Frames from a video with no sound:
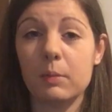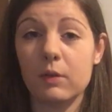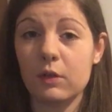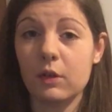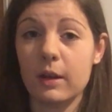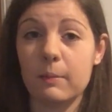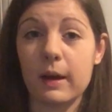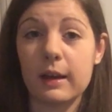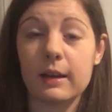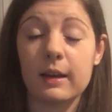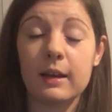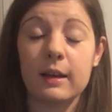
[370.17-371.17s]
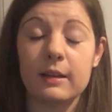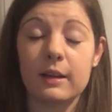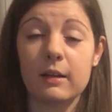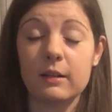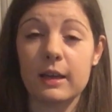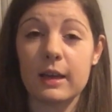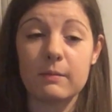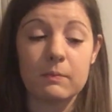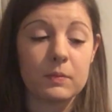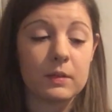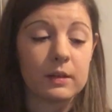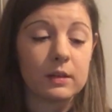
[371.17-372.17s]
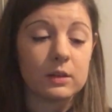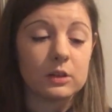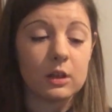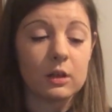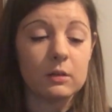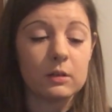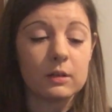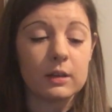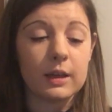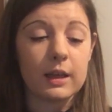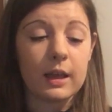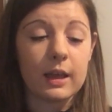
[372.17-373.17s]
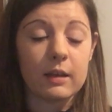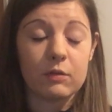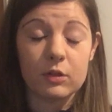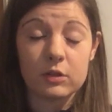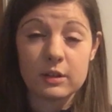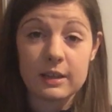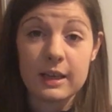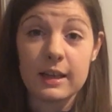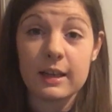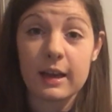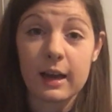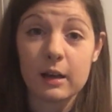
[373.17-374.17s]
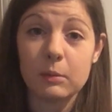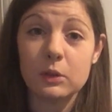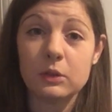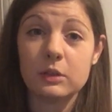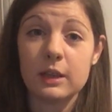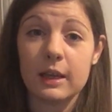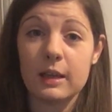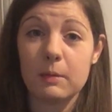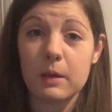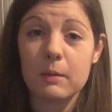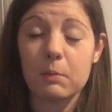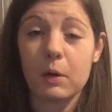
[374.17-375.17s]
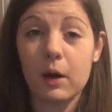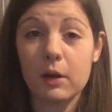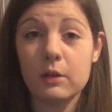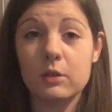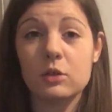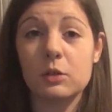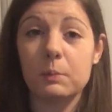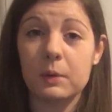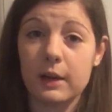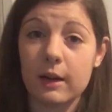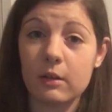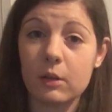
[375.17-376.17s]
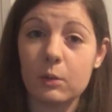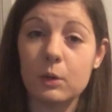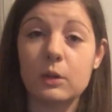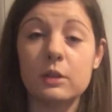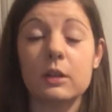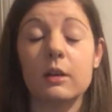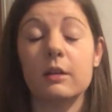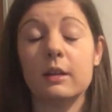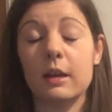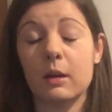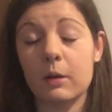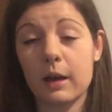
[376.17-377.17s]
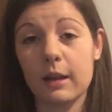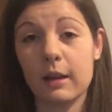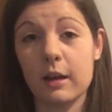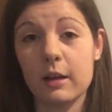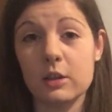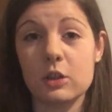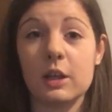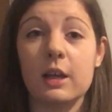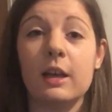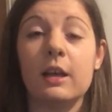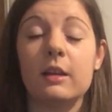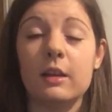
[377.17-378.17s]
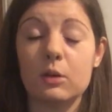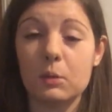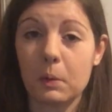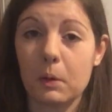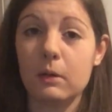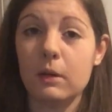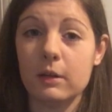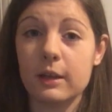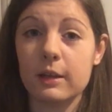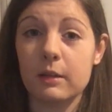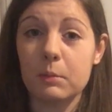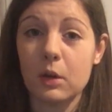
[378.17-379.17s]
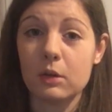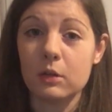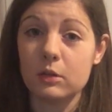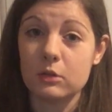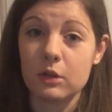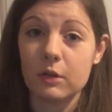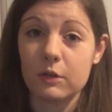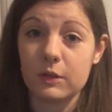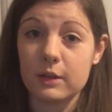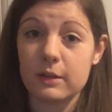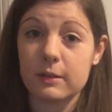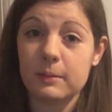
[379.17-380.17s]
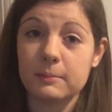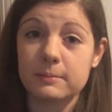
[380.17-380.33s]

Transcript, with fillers: before they're back down again. So if you're seeing animals in a big pod jumping out of the water and they're quite large, then you're probably looking at bottlenose dolphins.